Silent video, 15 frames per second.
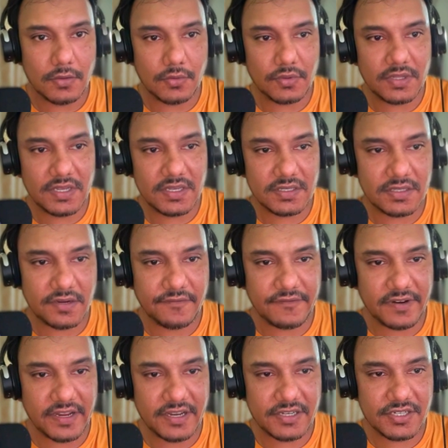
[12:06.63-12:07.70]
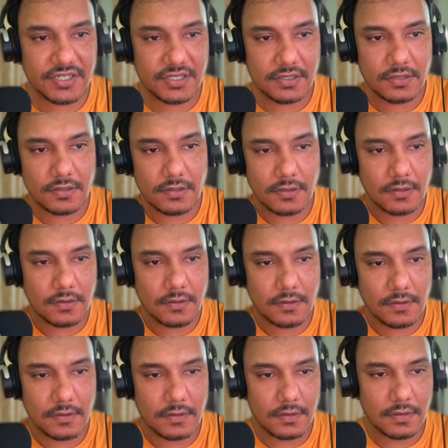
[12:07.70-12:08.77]
do this, refresh.
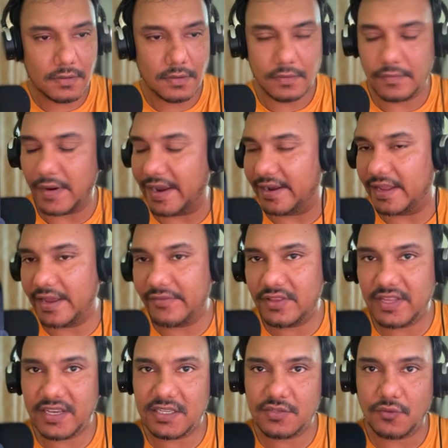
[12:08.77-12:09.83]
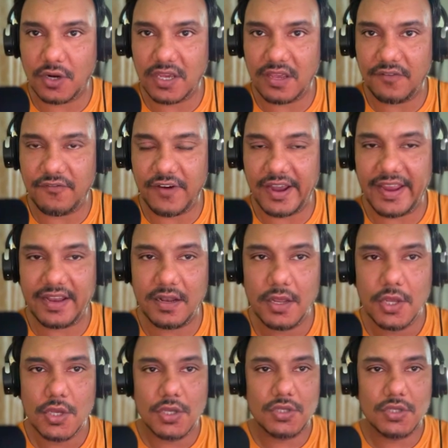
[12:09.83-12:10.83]
Right, everything is working fine.